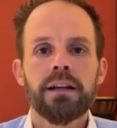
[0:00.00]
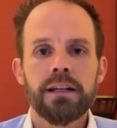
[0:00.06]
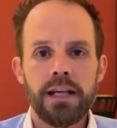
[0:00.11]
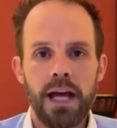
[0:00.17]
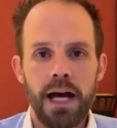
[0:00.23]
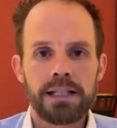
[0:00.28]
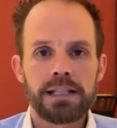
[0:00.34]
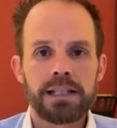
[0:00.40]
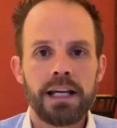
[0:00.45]

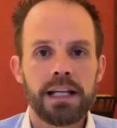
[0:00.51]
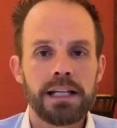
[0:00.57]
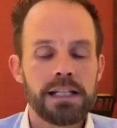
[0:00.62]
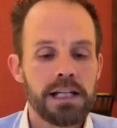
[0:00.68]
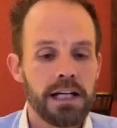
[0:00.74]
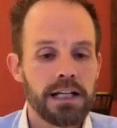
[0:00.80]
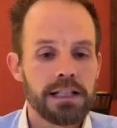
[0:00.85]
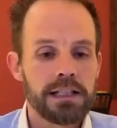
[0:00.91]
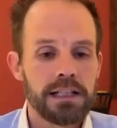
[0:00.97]
yes, it
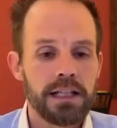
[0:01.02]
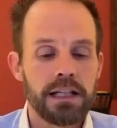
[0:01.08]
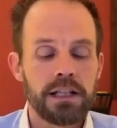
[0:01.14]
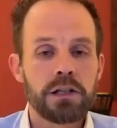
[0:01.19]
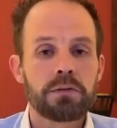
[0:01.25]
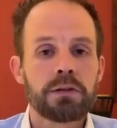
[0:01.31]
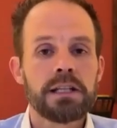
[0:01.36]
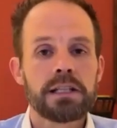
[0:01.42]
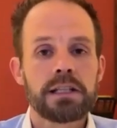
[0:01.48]
does
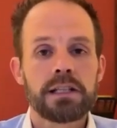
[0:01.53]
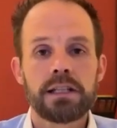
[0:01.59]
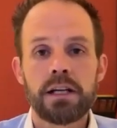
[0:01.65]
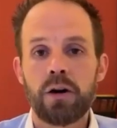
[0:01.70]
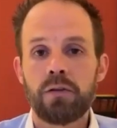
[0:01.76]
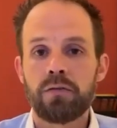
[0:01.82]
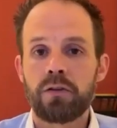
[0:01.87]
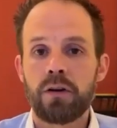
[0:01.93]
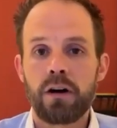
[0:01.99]
increase
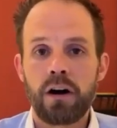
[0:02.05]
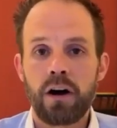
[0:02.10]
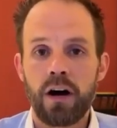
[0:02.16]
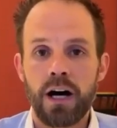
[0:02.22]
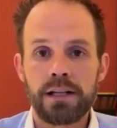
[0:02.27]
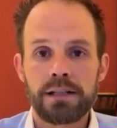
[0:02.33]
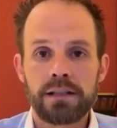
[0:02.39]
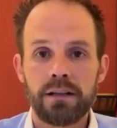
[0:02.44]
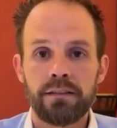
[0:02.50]
the overall
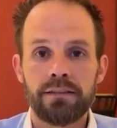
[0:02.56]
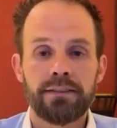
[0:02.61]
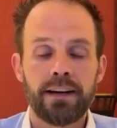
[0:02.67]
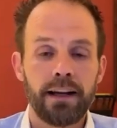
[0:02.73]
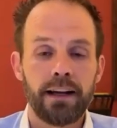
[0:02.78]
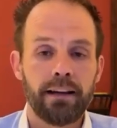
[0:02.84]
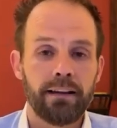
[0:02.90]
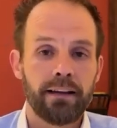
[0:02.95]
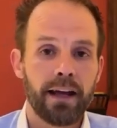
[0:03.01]
cost of
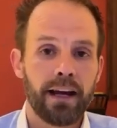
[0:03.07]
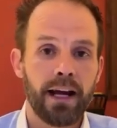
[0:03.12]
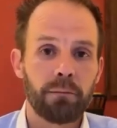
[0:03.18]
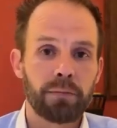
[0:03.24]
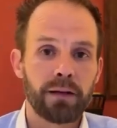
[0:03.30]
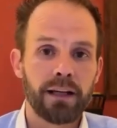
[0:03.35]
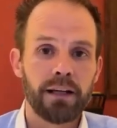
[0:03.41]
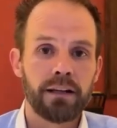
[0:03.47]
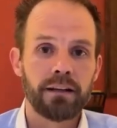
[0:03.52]
filing an
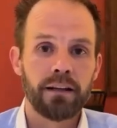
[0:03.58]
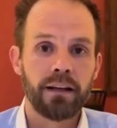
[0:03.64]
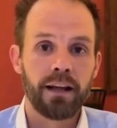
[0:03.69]
application.